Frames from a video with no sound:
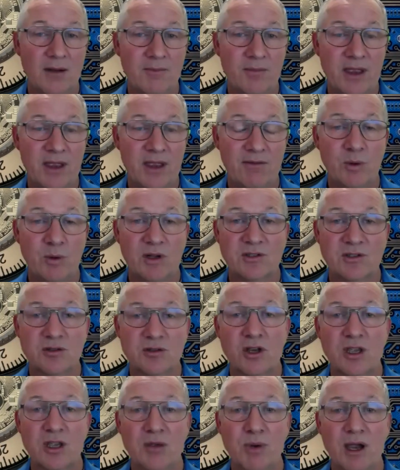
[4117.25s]
Everyone's
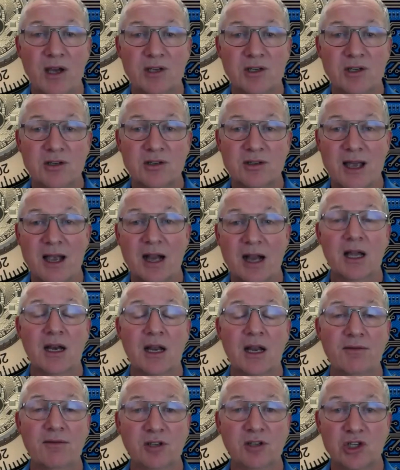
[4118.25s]
occupations are going
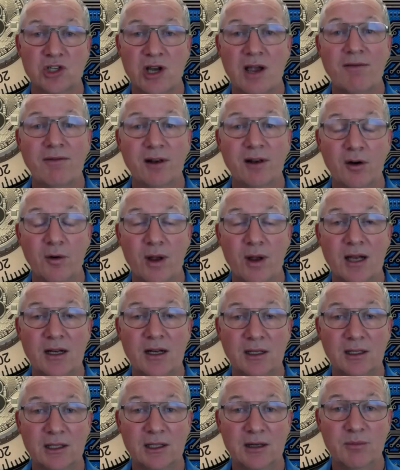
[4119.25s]
to have to shuffle around
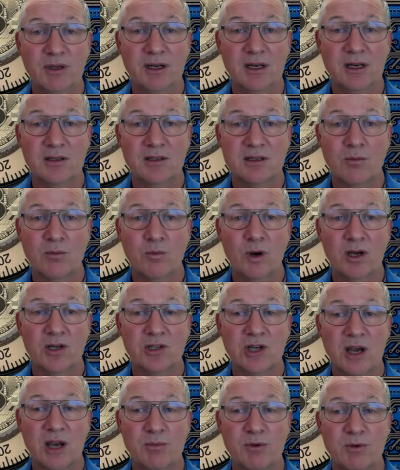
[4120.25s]
a little bit in some way,
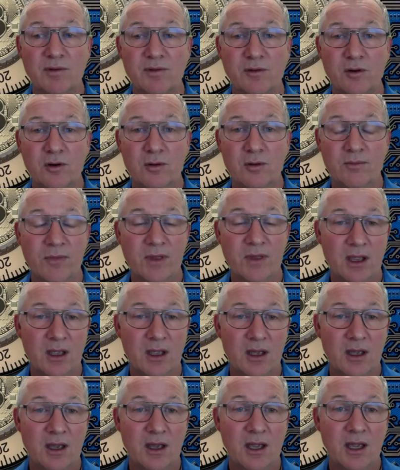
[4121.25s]
shape, or form.
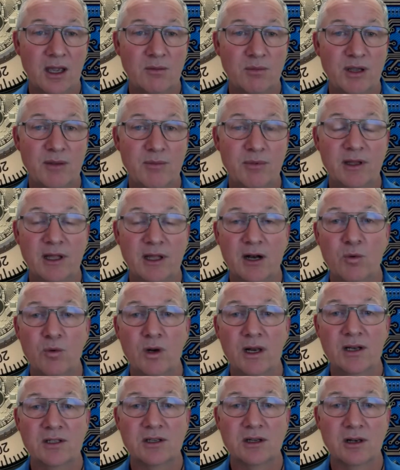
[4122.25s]
And people that are
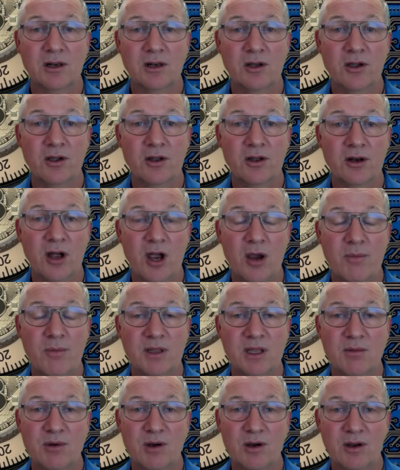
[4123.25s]
willing to learn, open
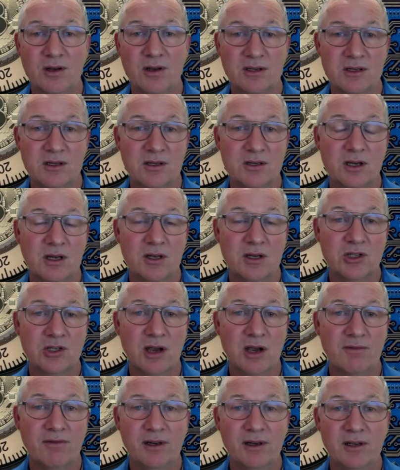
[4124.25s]
their minds, and
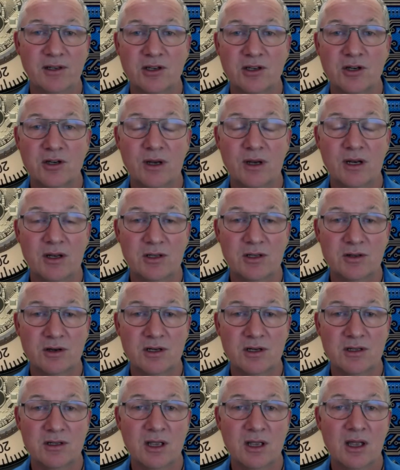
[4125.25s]
shuffle into new
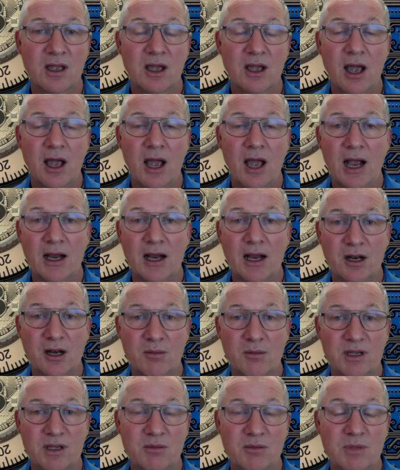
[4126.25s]
industries are going to
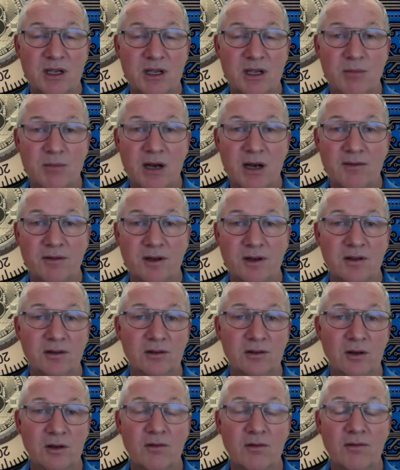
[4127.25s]
be the big
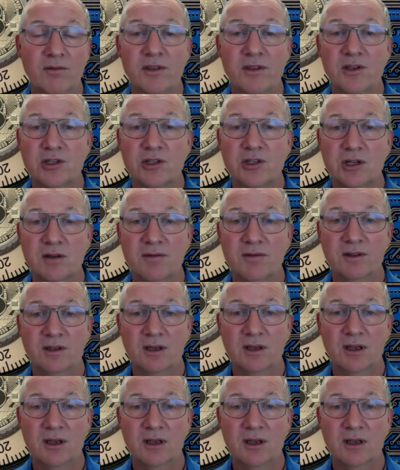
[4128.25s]
benefiters of the shift.